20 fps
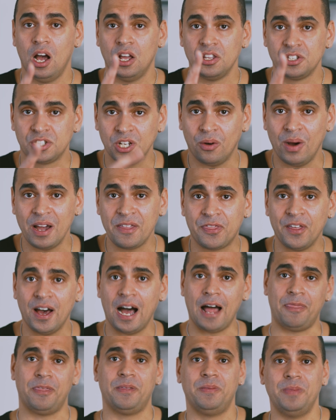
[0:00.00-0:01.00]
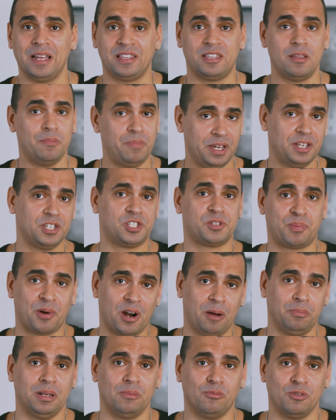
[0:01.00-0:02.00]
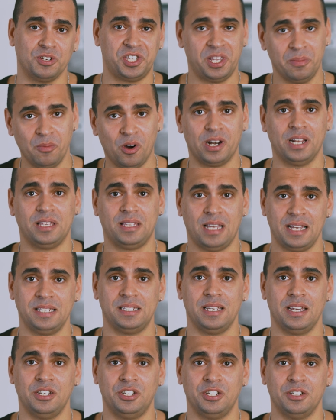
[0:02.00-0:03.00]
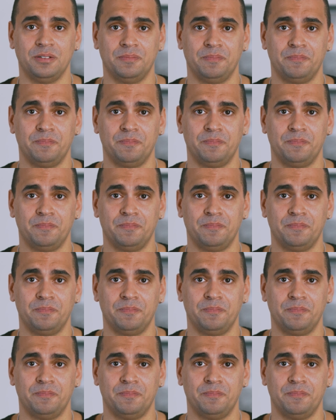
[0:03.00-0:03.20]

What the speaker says: So I thought that the biggest problem was demonetization.